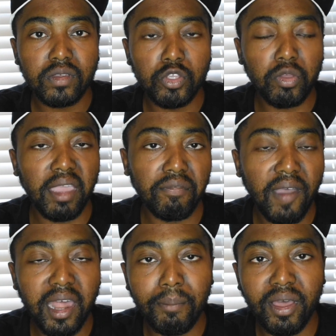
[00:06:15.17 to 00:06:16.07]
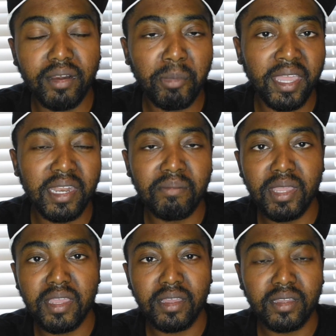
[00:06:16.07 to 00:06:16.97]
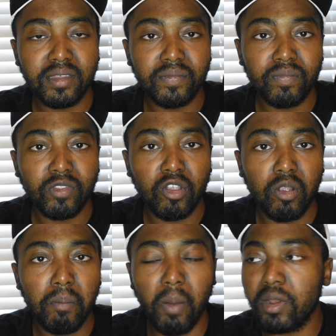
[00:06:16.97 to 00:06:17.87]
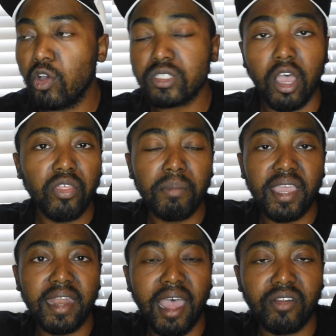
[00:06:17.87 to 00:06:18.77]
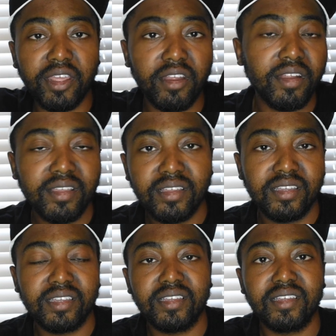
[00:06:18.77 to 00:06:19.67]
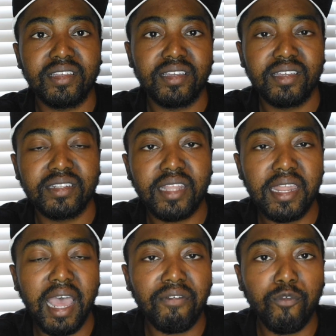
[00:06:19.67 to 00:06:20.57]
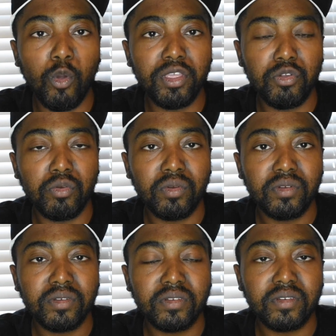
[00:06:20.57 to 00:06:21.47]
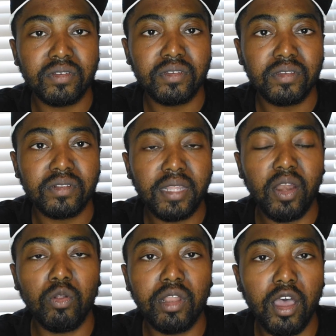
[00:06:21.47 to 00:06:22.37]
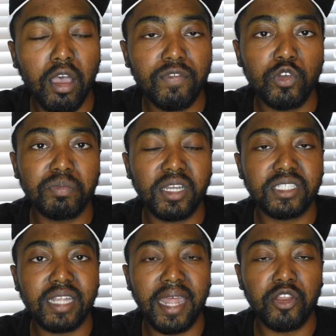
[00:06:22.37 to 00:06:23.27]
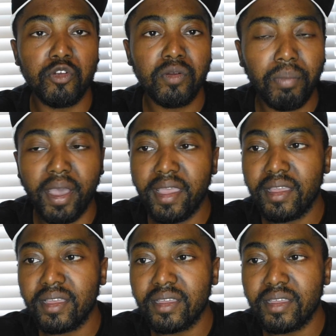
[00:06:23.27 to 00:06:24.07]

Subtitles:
You can't find a better man than me. Remember, those other men out there, they not for you. They don't love you as much as I do, but